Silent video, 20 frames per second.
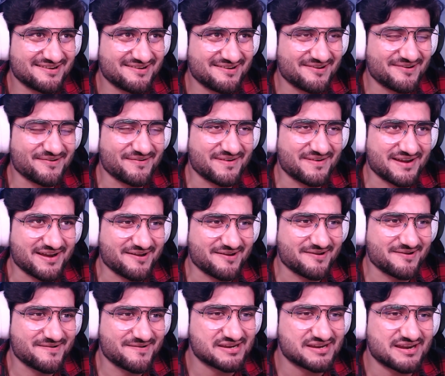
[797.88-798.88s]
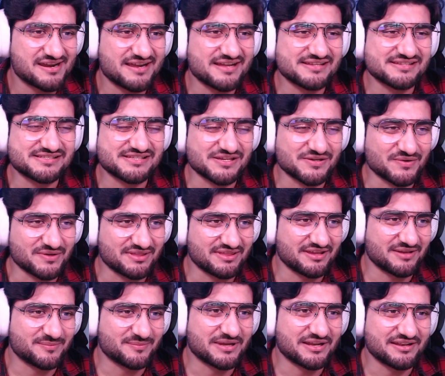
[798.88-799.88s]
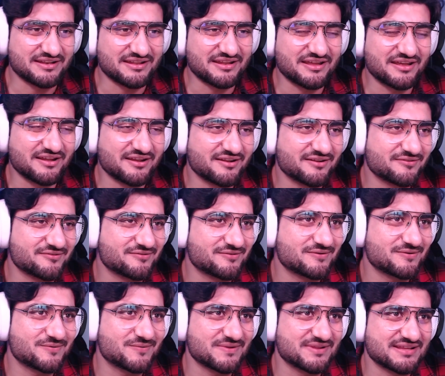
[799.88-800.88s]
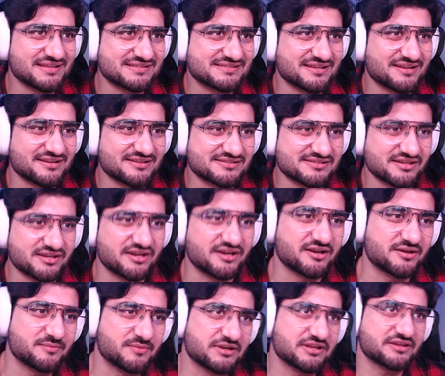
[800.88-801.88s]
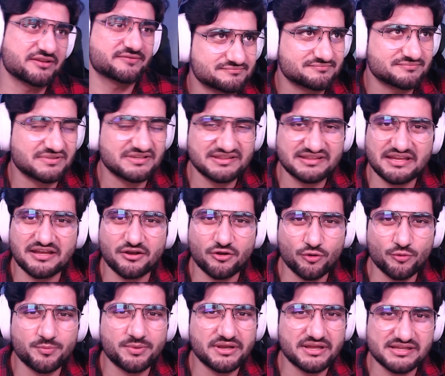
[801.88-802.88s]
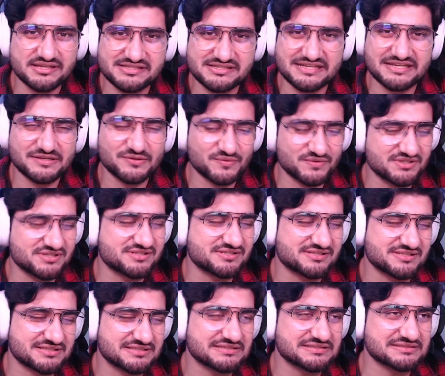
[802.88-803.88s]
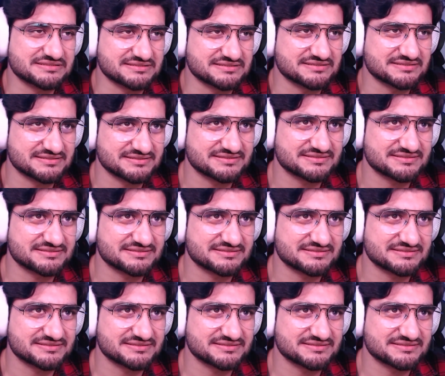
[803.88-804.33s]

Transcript: Okay. I see what they meant then when they said it's a comedy. But that opening scene was, ugh.